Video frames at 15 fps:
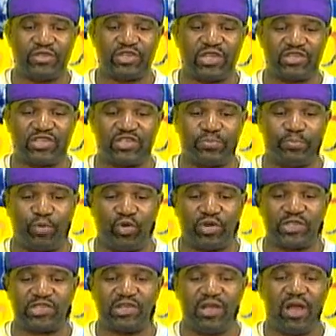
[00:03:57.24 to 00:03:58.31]
It
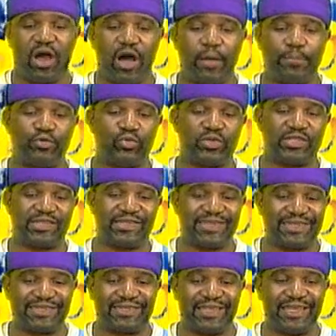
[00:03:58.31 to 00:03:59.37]
sports up to a
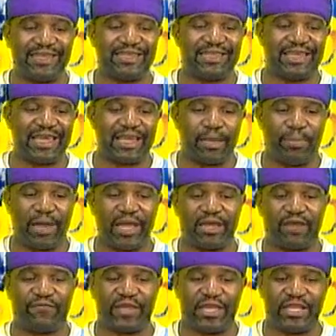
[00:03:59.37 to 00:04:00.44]
16 gigabyte of